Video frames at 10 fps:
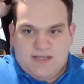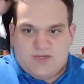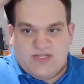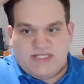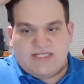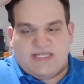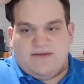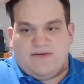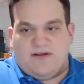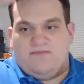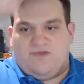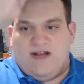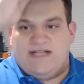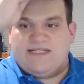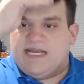Twins and
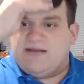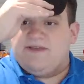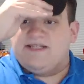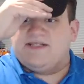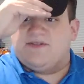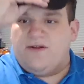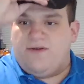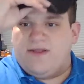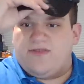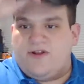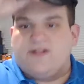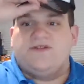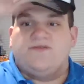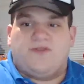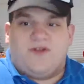Reds in second place,
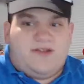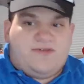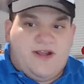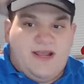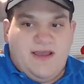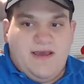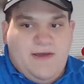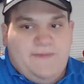32-33,